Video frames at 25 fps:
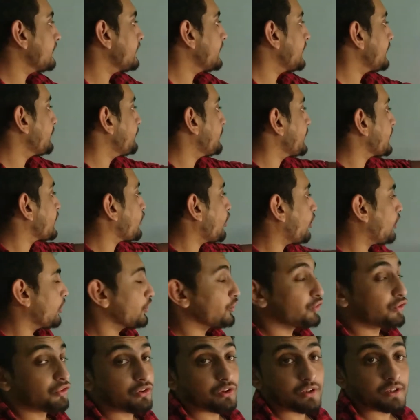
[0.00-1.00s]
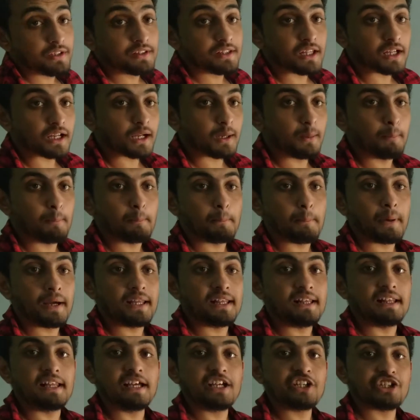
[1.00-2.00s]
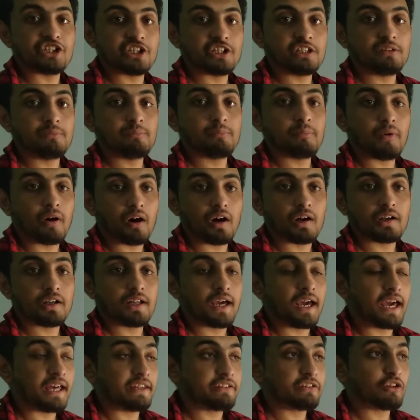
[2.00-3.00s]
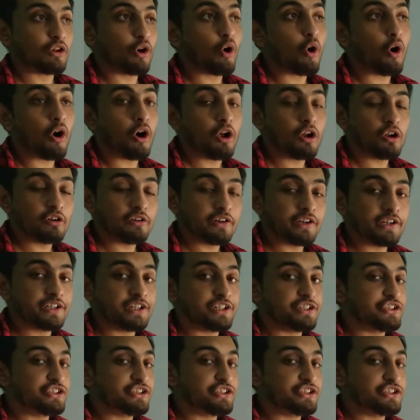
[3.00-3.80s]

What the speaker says: because the compilation part has already